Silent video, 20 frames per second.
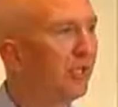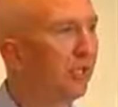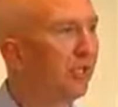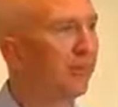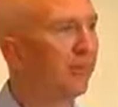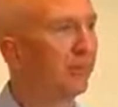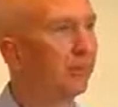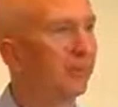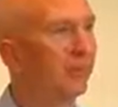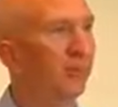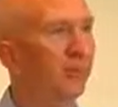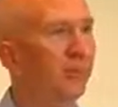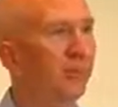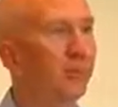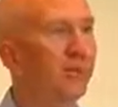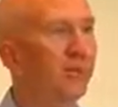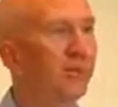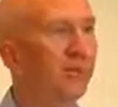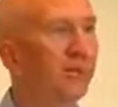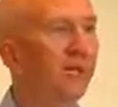go
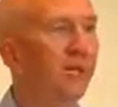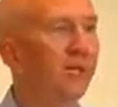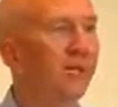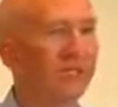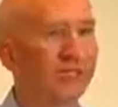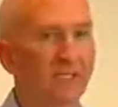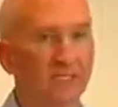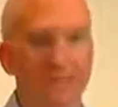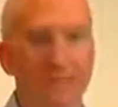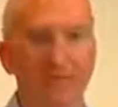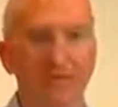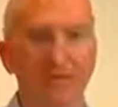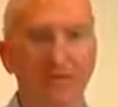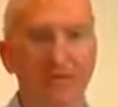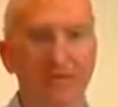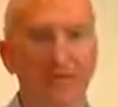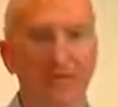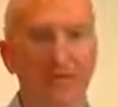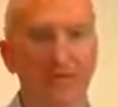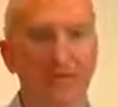through a
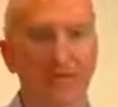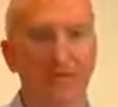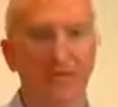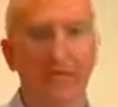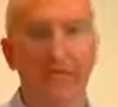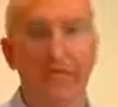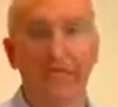constituent record,